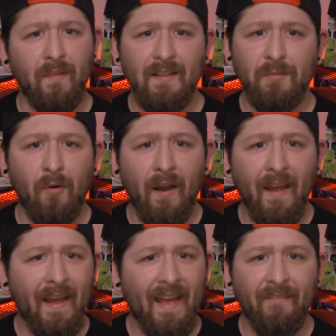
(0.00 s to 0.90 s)
That's why
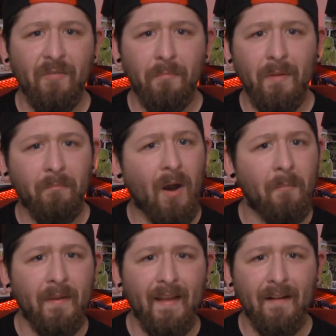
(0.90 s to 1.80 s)
I haven't been
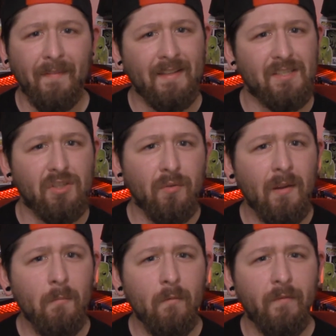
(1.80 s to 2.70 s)
pumping out these
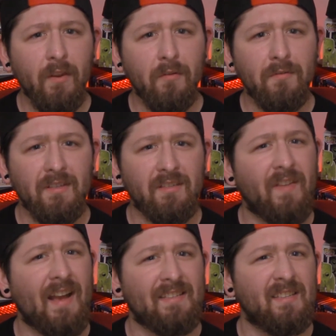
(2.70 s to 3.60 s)
Scream reviews as
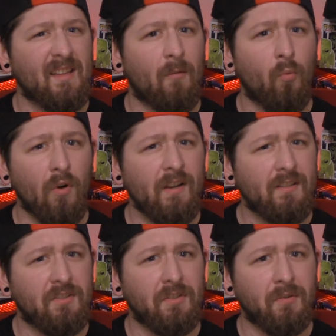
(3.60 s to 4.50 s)
fast as I wanted to.